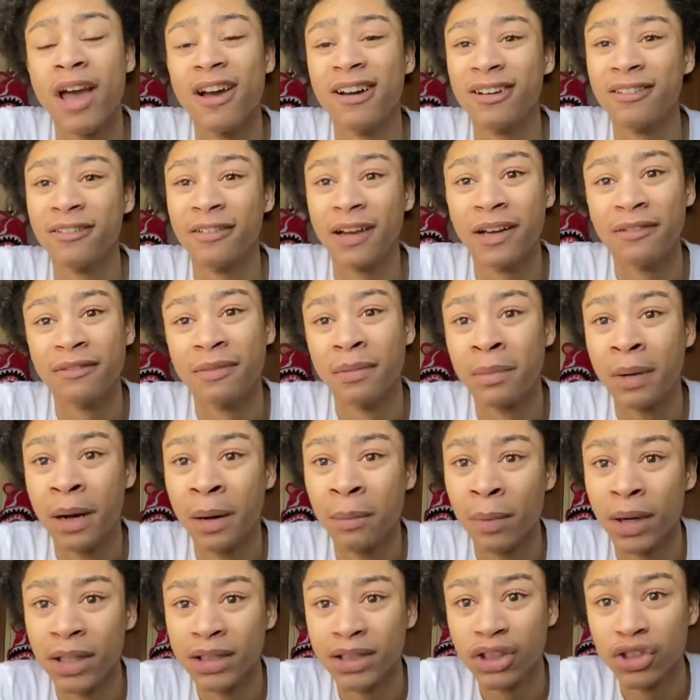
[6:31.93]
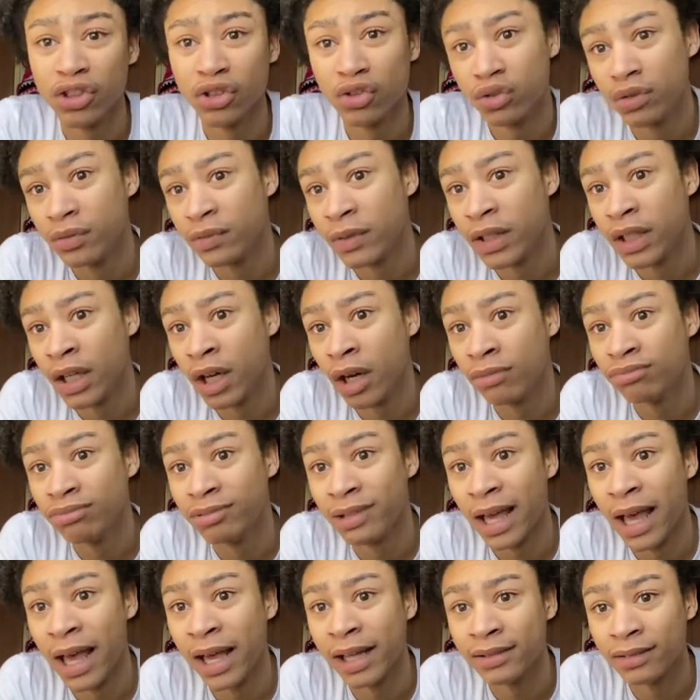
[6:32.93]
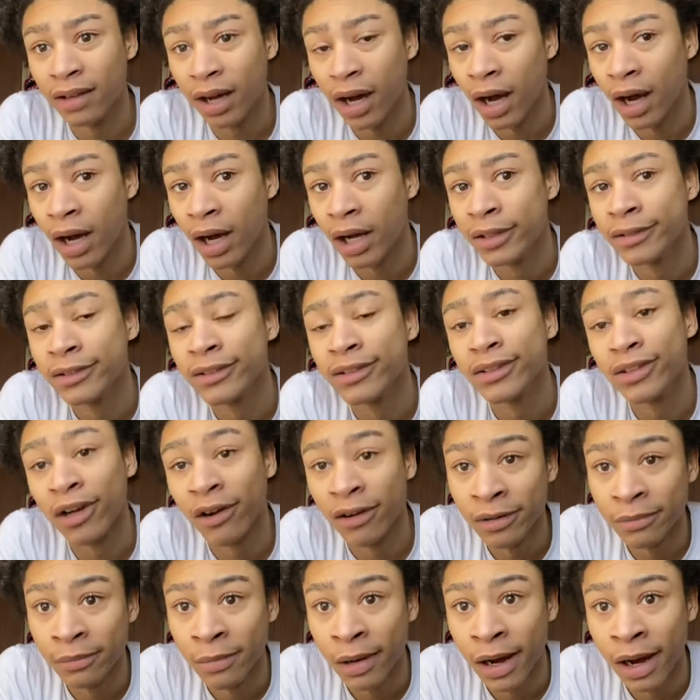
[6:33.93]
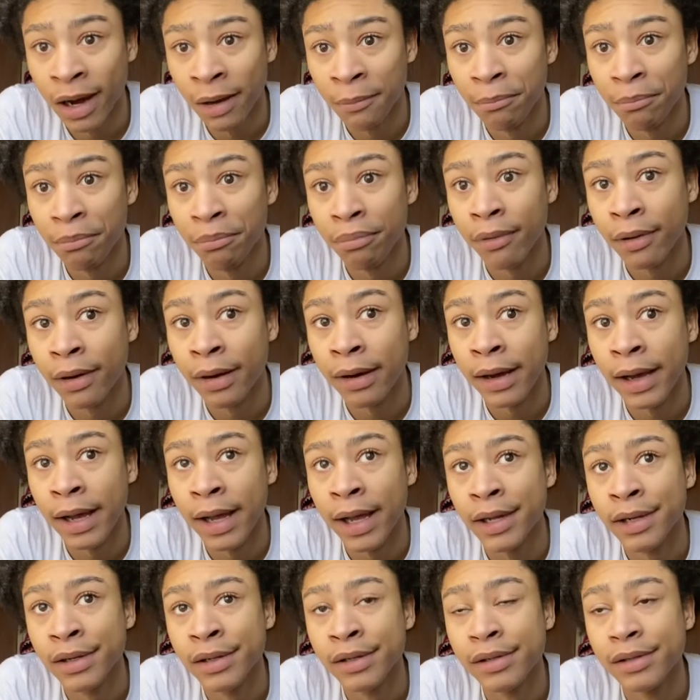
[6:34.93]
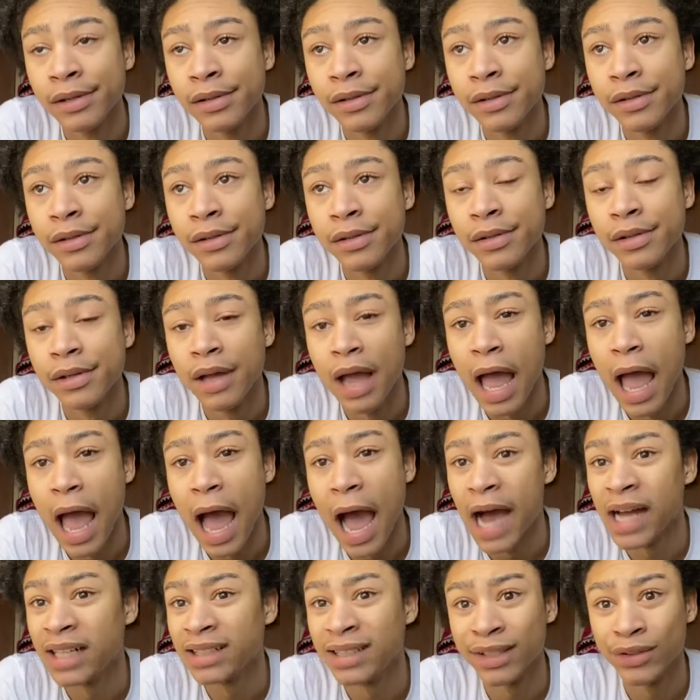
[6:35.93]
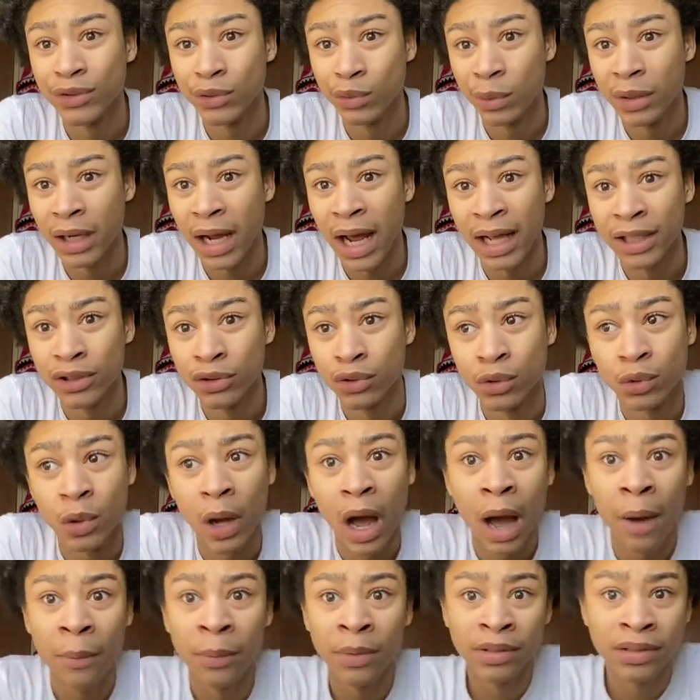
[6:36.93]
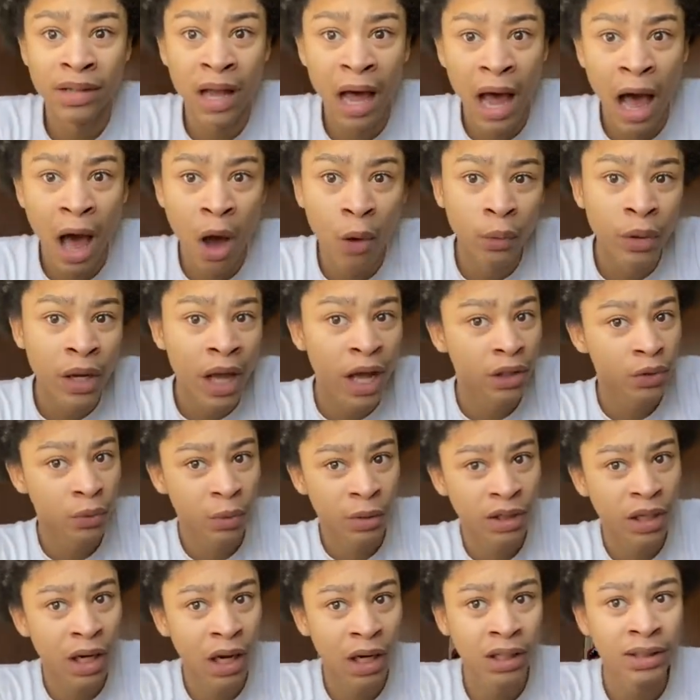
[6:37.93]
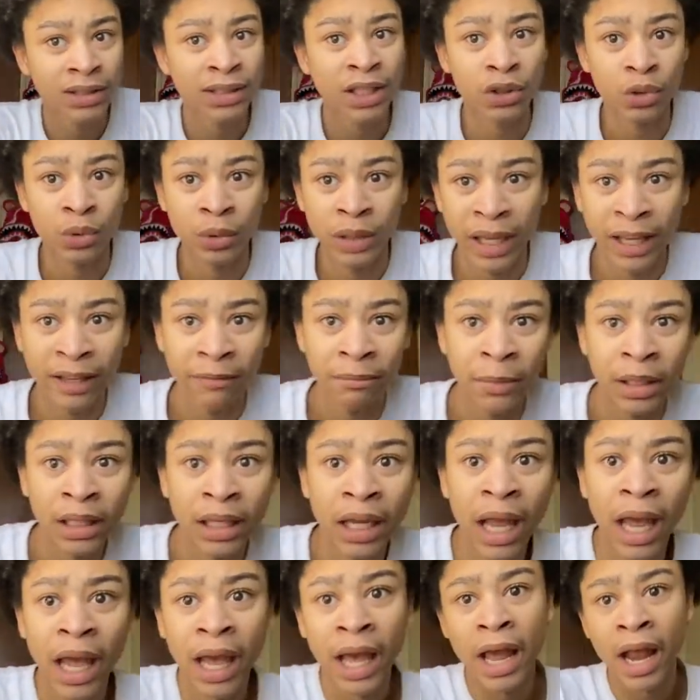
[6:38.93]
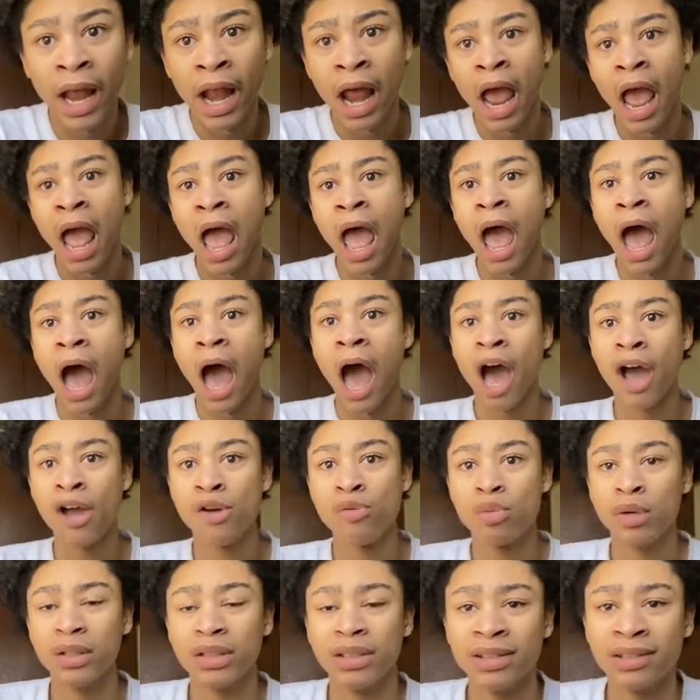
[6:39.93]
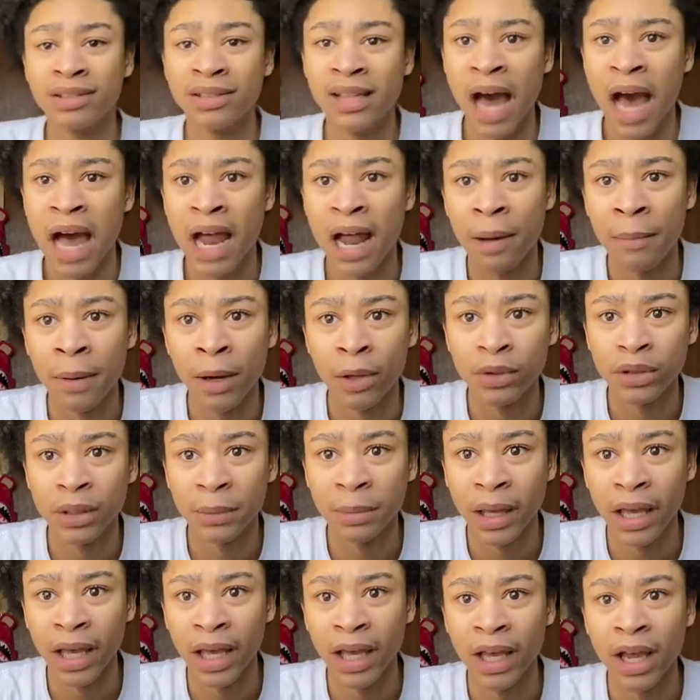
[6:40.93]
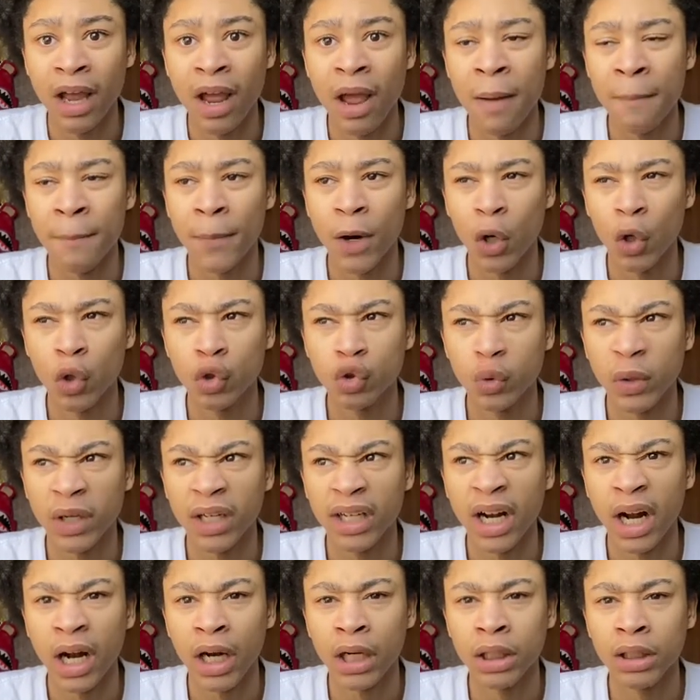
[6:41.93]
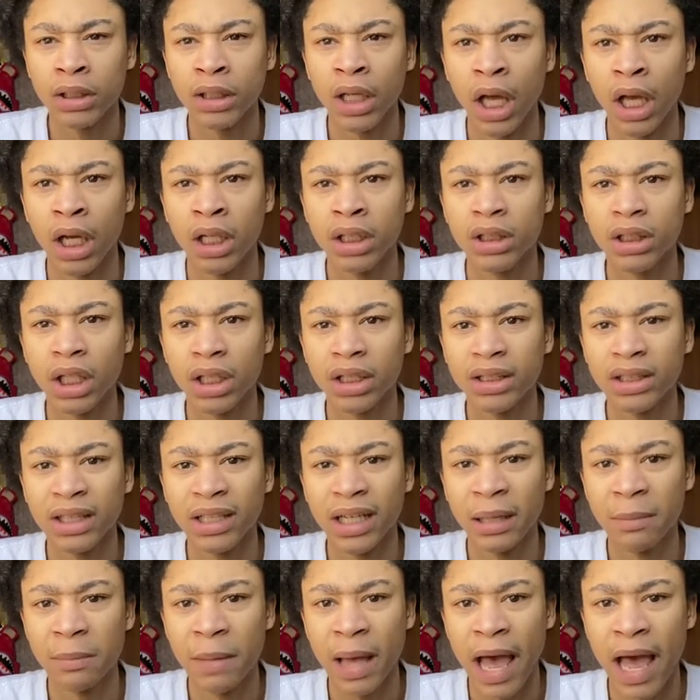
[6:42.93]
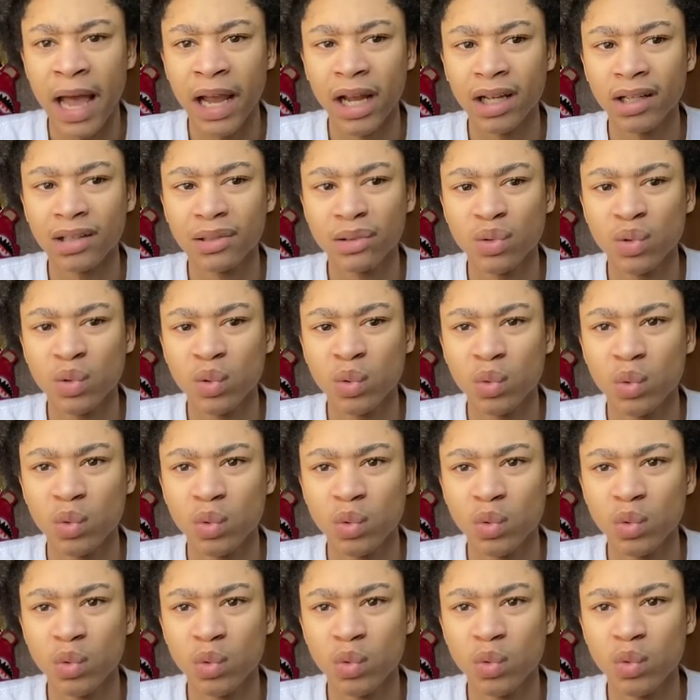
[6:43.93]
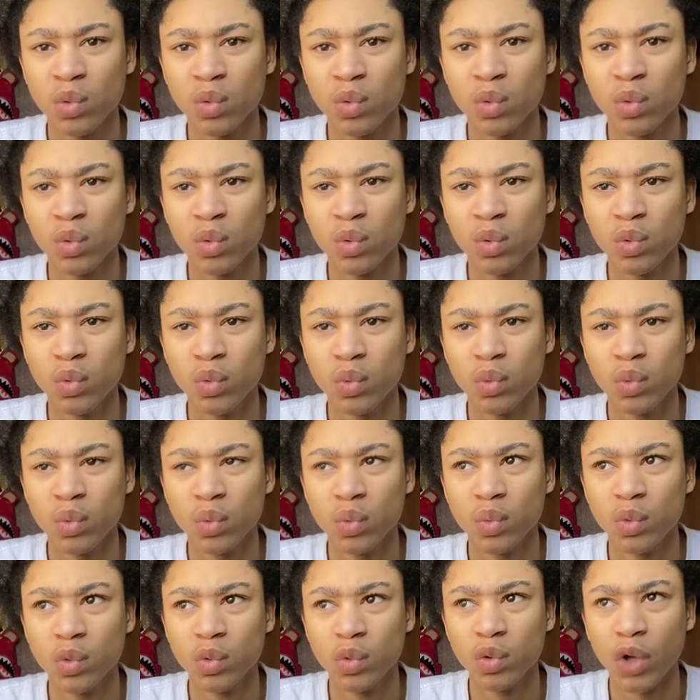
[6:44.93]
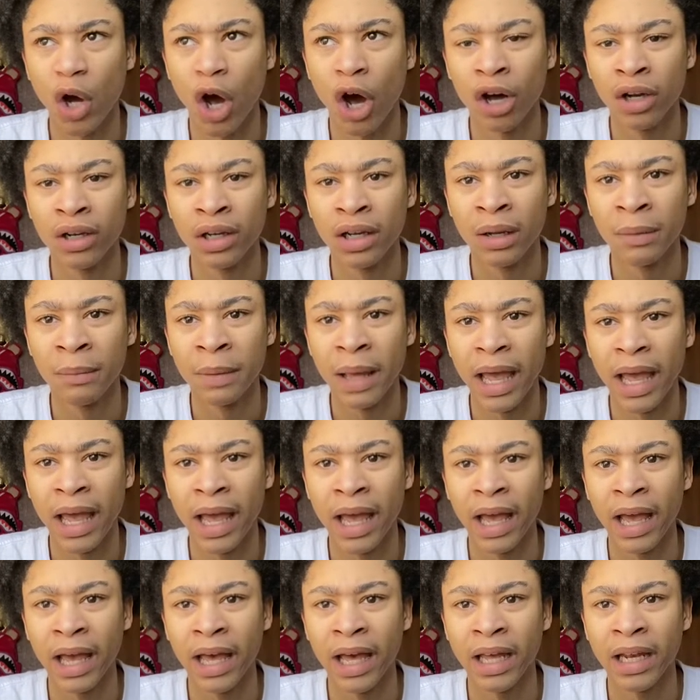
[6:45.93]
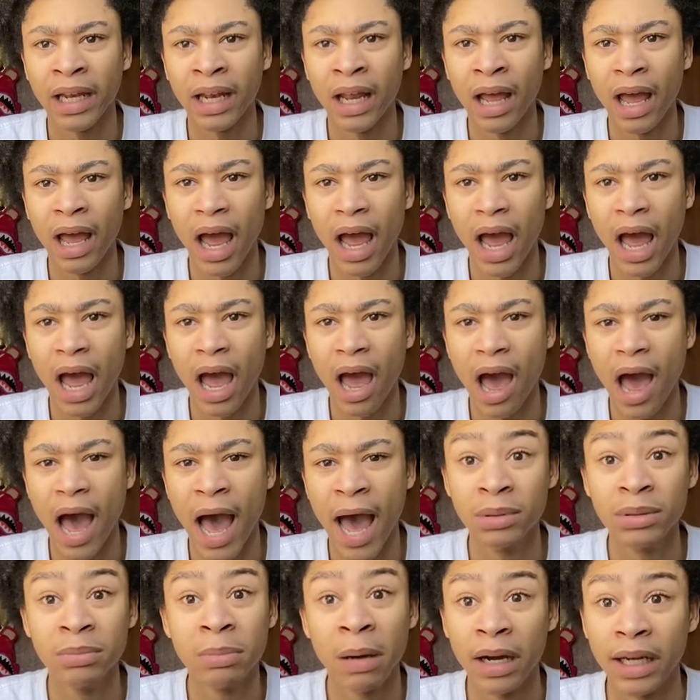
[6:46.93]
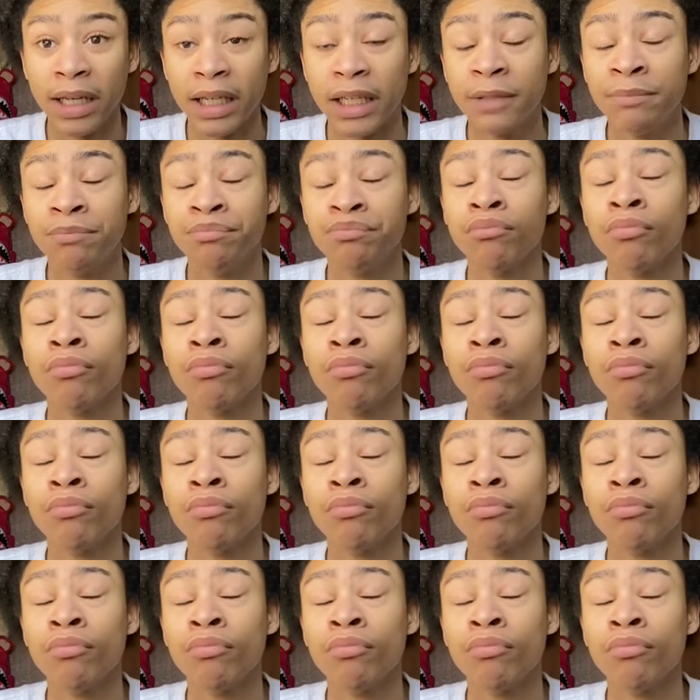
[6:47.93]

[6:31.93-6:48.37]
If my mom watches YouTube video, then sorry mom, but I just had to do what I had to do. I only had $20 that you gave me, and I was not about to pay my whole $20 just to get back to Harlem, and I bugging.